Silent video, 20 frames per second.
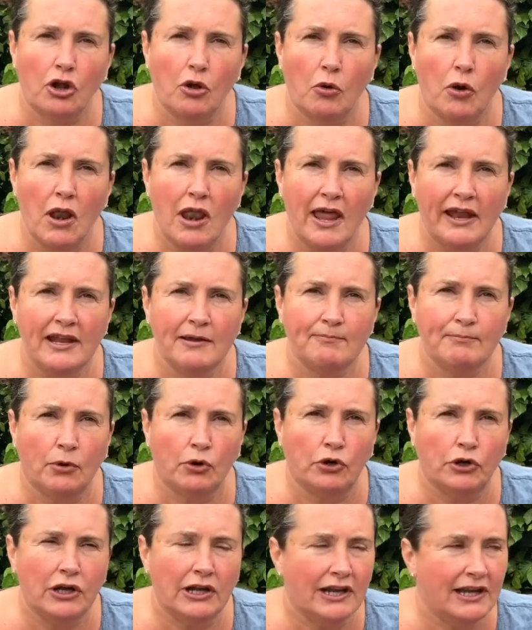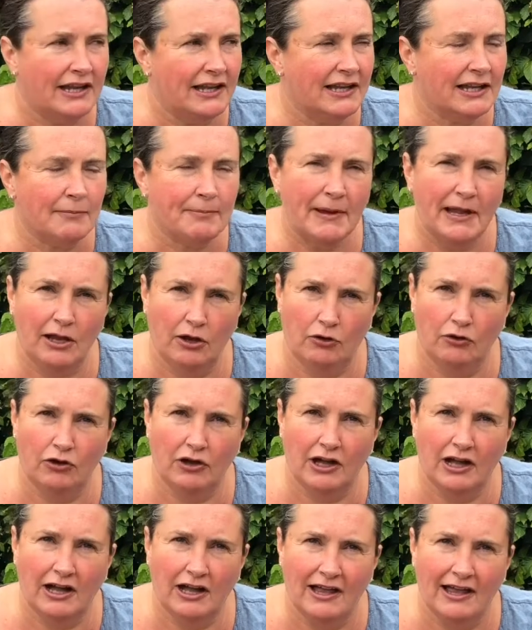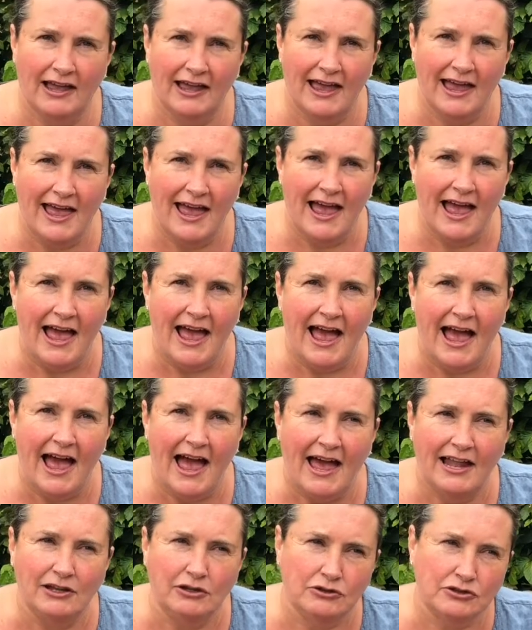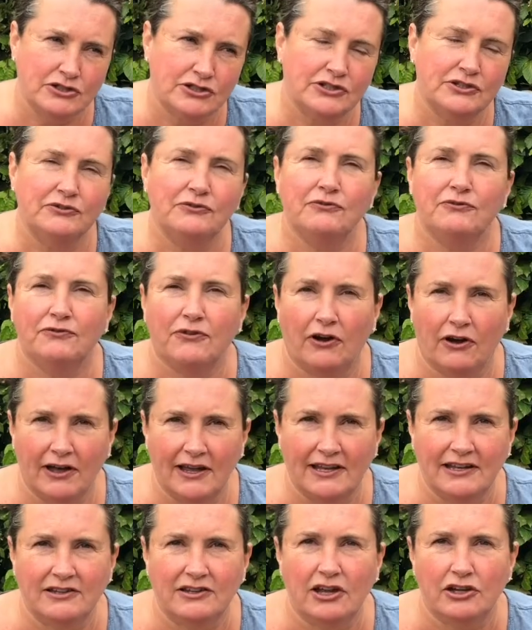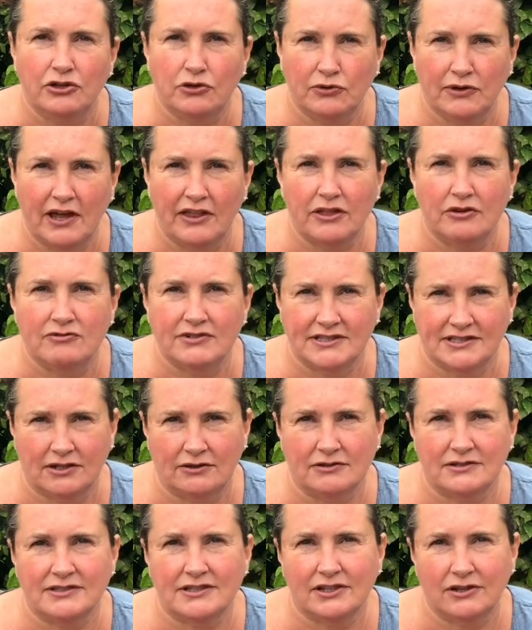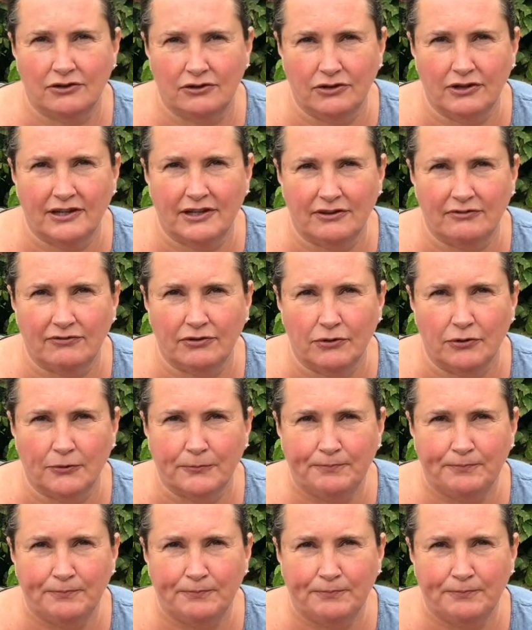let it boil a little bit longer and you'll soon find you get the results that you're looking for.